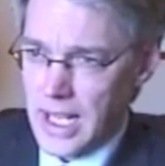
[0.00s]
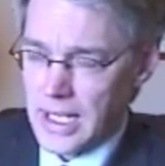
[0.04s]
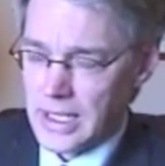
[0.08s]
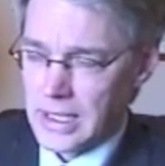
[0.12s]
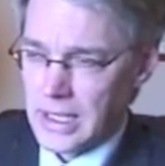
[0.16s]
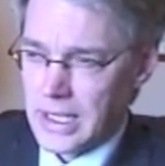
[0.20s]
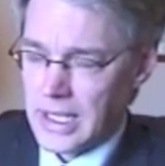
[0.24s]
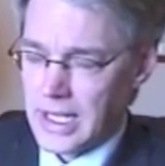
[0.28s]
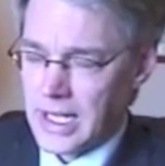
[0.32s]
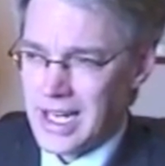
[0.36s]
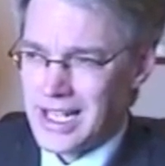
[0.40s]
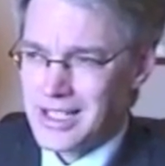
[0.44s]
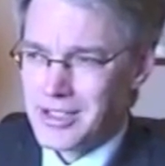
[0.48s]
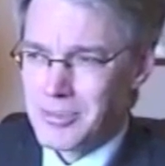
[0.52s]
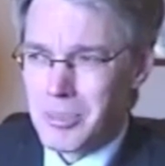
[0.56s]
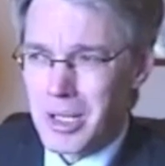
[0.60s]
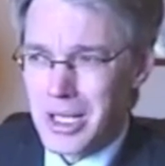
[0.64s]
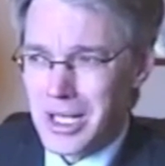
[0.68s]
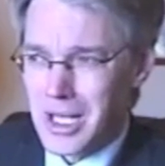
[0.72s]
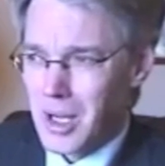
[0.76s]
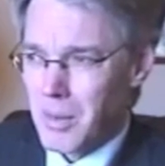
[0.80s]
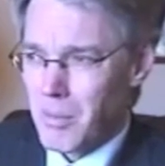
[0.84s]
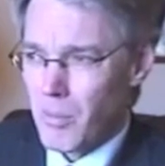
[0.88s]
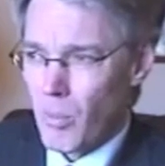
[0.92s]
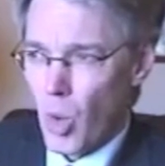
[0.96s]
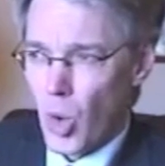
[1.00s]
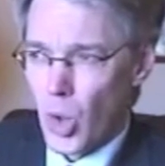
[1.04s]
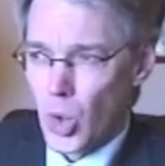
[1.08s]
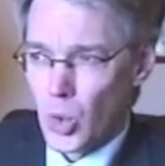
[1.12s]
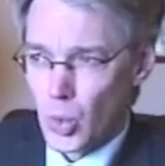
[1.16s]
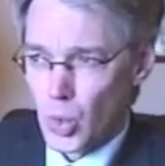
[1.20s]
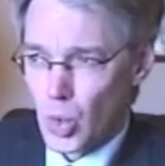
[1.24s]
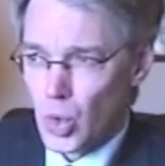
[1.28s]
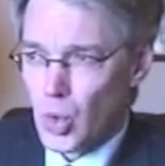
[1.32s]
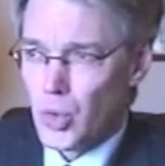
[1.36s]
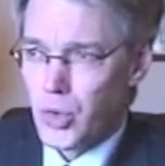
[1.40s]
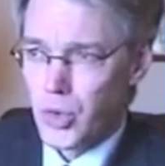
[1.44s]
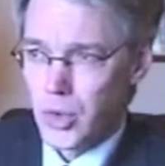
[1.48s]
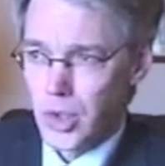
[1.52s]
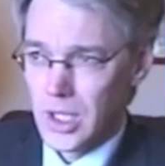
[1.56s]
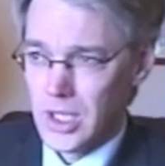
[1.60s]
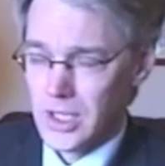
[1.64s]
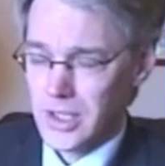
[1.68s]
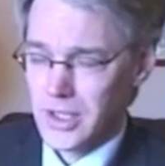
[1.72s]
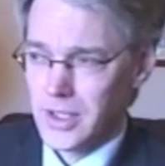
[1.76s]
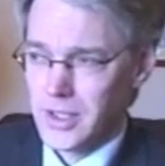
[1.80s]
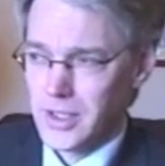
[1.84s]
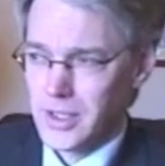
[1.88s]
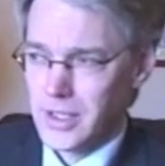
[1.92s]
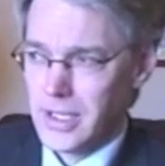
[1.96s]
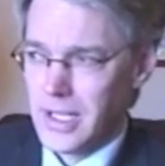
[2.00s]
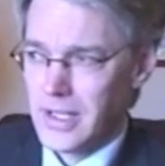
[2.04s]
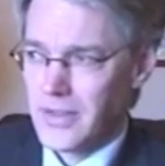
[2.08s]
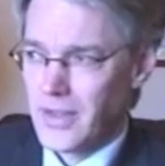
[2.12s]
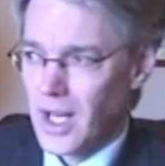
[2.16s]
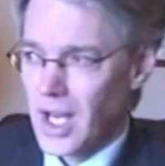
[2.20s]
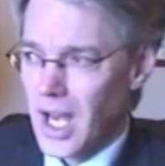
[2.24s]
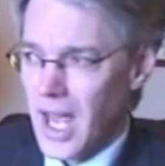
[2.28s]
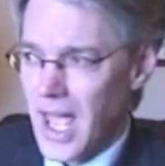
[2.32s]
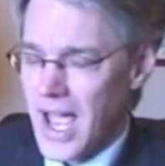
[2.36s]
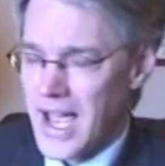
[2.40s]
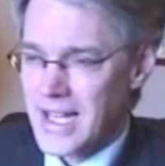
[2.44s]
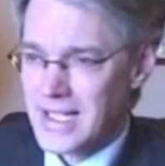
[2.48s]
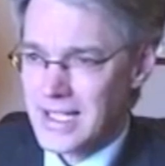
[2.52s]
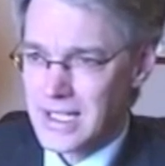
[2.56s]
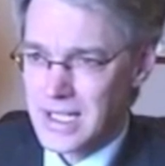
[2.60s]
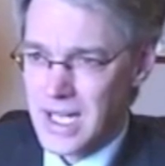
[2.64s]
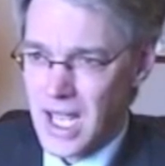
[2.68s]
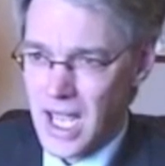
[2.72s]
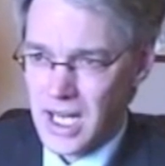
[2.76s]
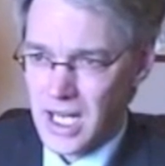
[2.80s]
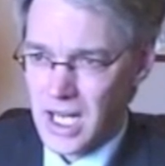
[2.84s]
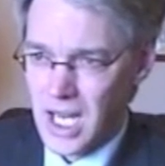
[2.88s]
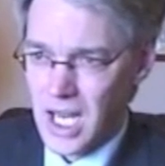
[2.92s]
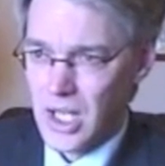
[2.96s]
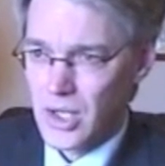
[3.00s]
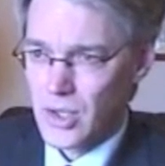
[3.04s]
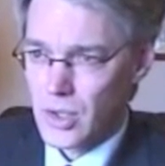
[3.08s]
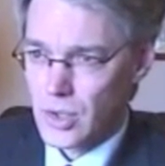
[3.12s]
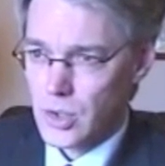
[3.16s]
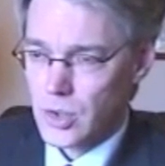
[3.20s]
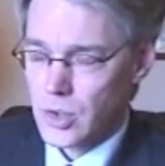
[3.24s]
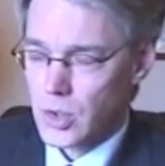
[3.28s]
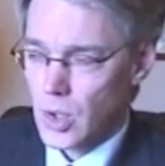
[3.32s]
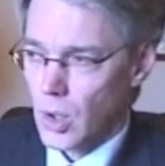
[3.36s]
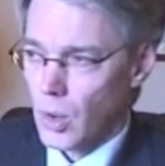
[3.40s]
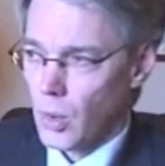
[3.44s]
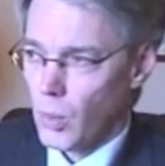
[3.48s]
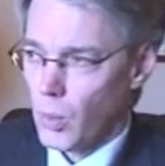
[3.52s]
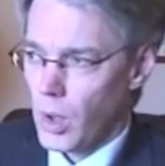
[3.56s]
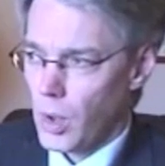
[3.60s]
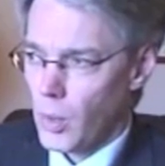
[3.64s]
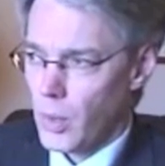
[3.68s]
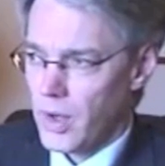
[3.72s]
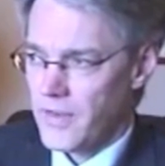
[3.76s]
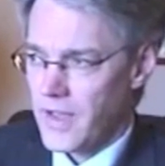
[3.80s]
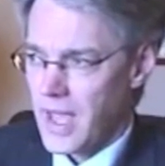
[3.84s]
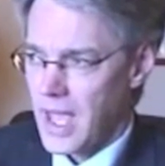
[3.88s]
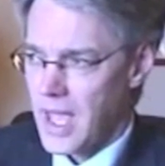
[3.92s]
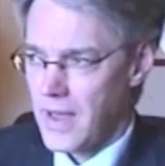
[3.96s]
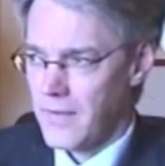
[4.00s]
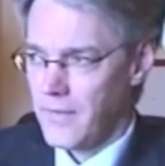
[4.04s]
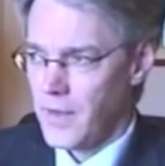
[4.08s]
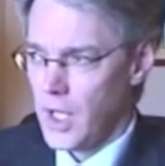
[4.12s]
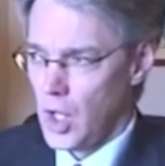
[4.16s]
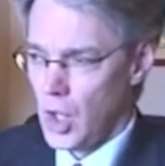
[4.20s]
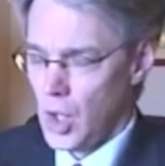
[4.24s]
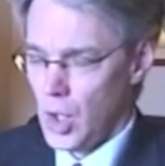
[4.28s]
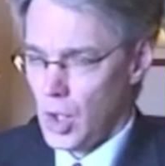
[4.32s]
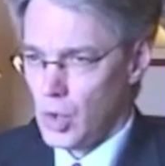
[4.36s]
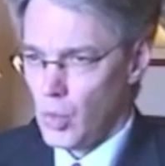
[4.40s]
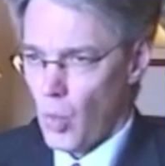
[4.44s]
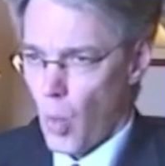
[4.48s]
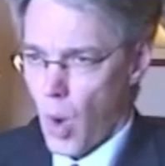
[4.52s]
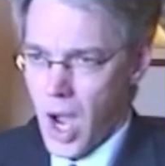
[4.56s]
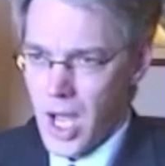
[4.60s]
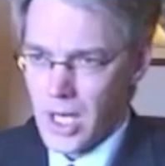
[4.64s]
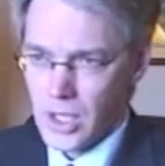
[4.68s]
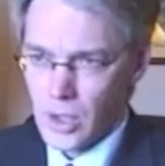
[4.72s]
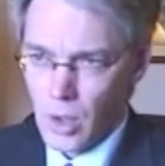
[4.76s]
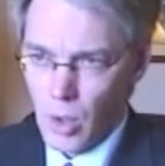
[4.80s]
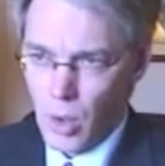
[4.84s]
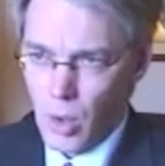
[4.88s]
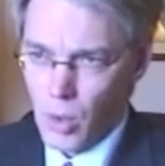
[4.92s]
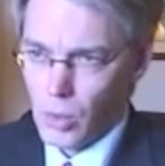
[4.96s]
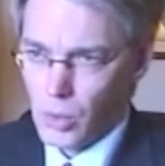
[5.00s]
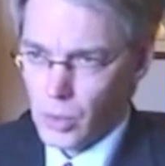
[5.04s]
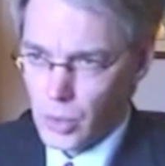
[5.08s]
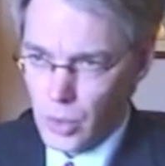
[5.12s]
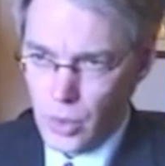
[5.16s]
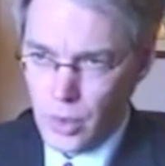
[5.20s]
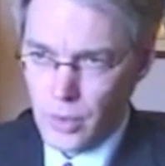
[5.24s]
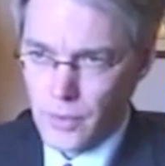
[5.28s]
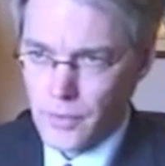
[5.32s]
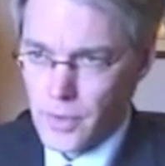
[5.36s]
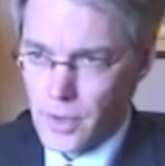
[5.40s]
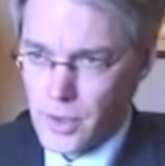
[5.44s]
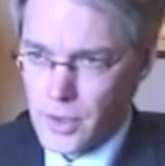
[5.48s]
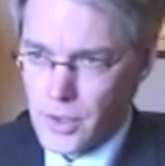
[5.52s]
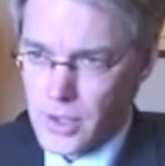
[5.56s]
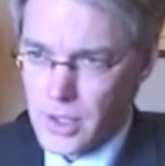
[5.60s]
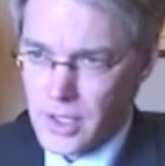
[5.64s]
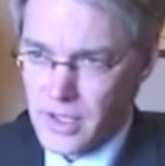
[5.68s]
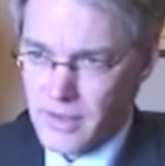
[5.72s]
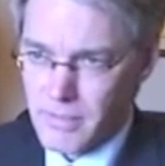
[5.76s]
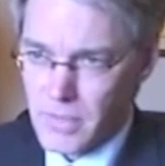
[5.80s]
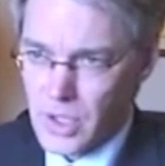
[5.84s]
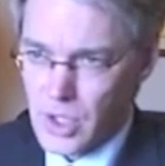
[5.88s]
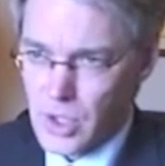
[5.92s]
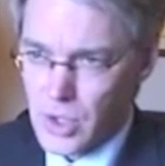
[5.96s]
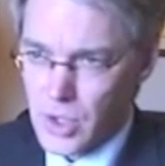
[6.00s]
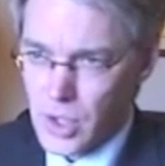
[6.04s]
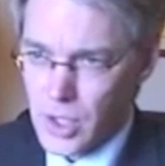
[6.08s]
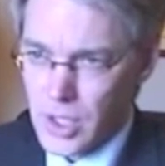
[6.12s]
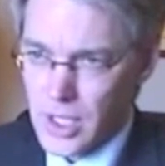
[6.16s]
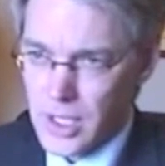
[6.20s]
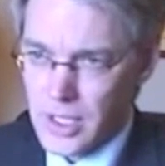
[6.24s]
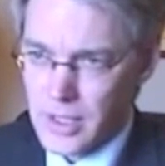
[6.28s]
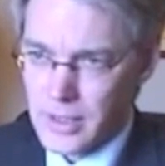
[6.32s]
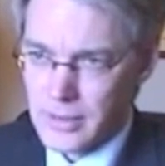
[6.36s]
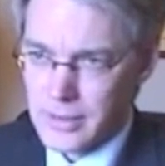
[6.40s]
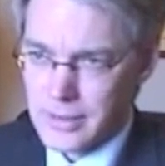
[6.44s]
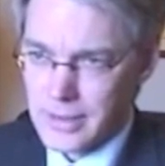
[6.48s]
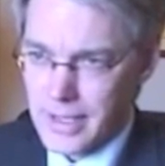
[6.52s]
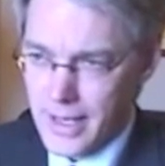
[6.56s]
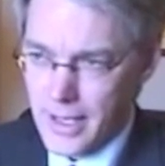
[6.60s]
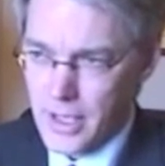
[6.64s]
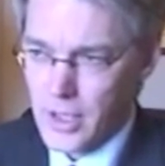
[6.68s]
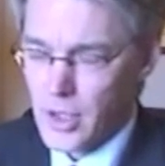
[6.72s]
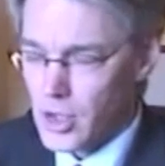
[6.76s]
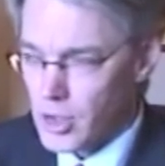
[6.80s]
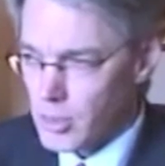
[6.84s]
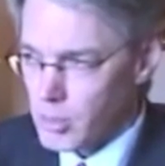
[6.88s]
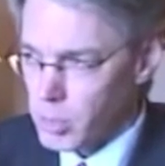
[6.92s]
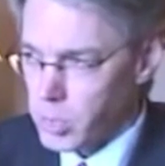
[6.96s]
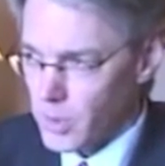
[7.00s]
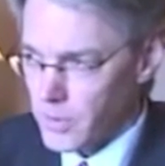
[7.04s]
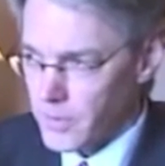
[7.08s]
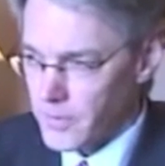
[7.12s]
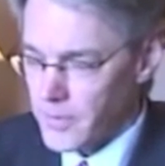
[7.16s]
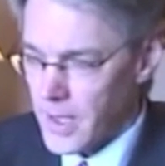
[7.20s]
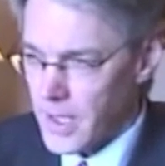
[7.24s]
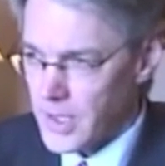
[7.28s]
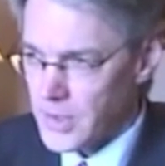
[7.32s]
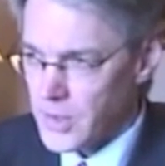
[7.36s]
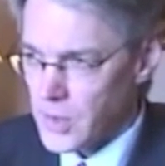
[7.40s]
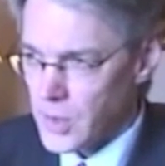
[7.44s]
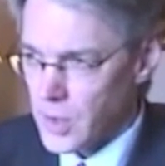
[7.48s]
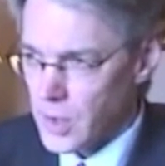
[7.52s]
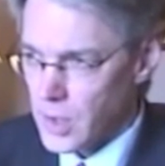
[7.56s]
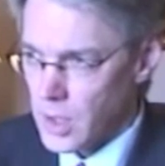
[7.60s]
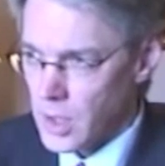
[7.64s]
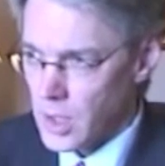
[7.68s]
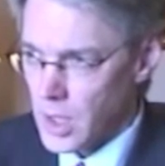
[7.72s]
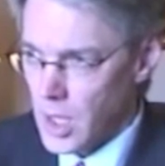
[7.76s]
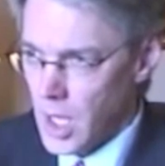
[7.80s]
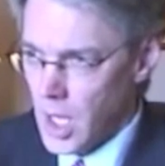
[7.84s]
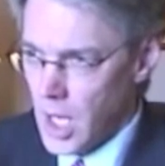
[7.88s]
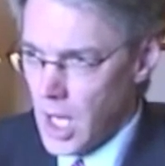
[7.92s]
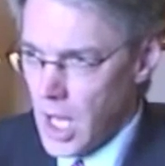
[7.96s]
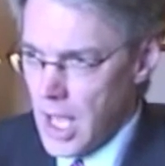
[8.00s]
And it has become more ruthless in the last decade or so, where we have Juan Cole, University of Michigan, tenured professor,